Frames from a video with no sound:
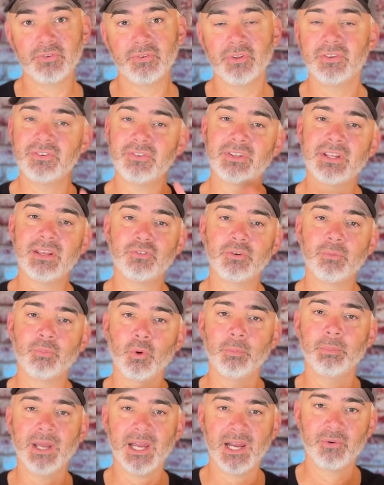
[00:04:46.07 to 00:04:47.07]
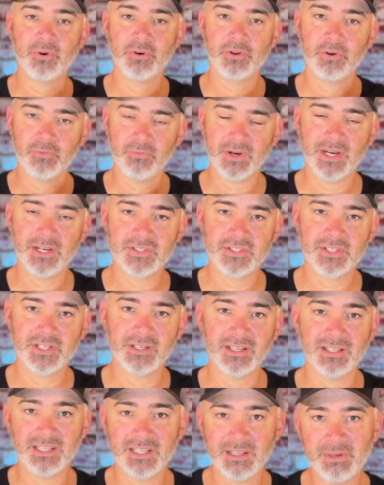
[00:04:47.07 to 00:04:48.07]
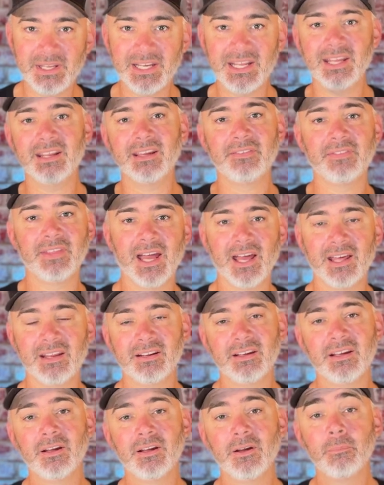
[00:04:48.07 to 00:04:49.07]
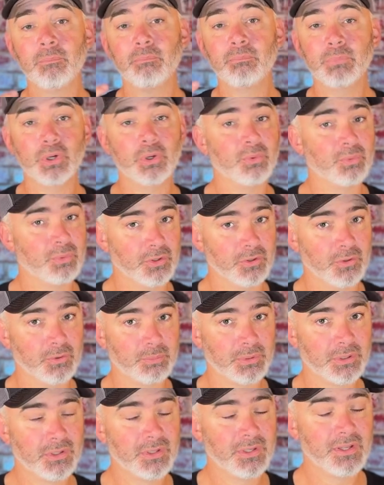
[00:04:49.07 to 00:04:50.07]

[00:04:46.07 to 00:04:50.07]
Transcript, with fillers: So it just gives you more power to your Fire Stick, eliminating that boot loop.